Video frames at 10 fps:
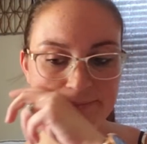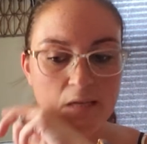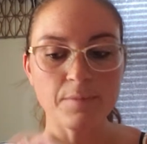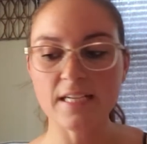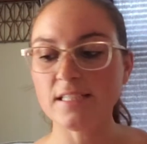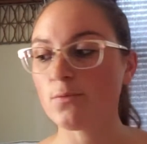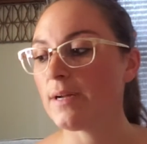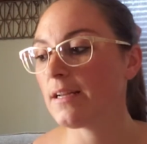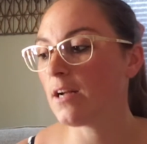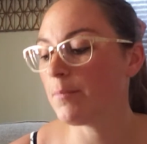but I did
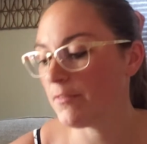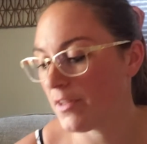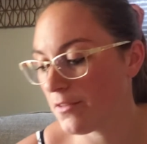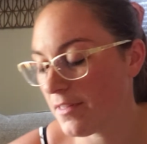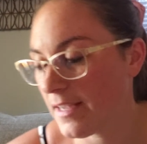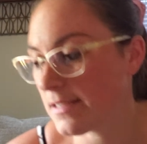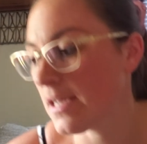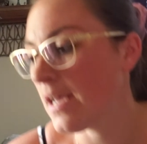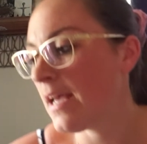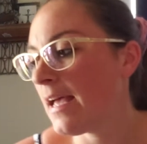win a couple of other things.
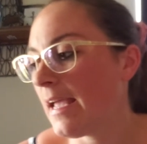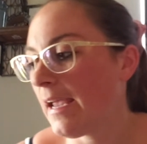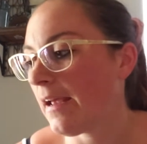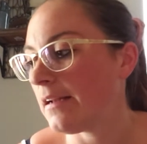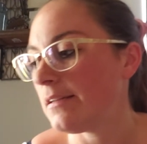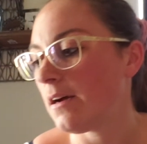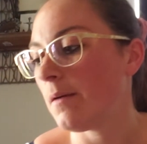And